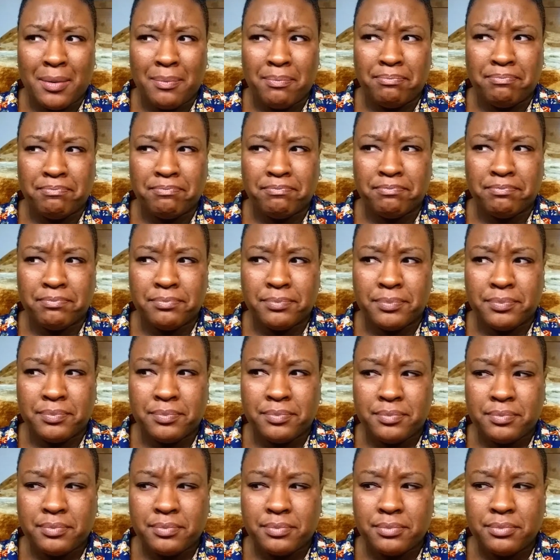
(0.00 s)

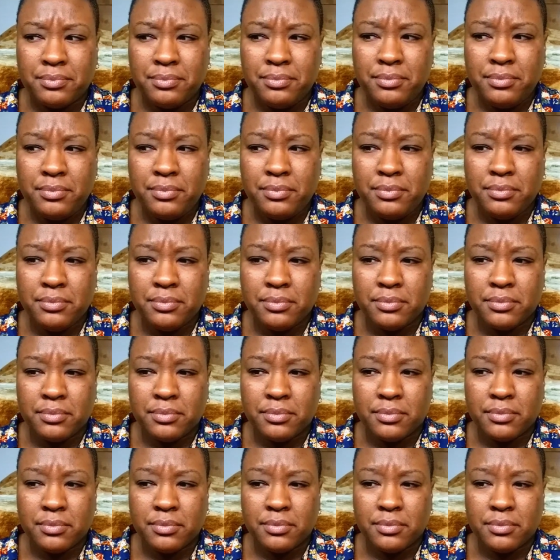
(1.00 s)
(silence)